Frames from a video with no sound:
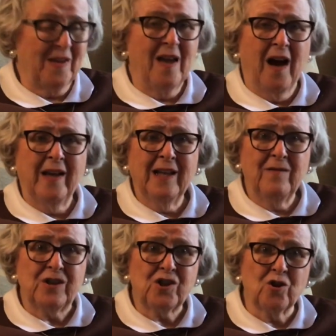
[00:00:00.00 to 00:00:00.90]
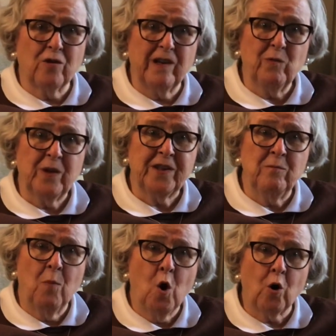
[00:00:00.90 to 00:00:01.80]
I love a story with a
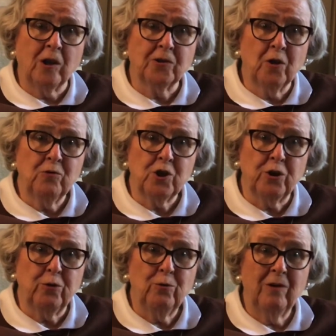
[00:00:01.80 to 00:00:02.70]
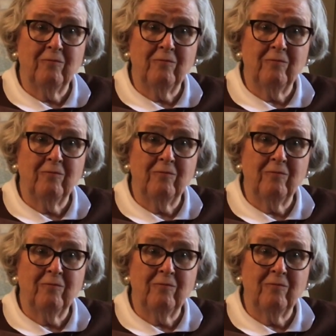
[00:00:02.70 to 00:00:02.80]
moral, don't you?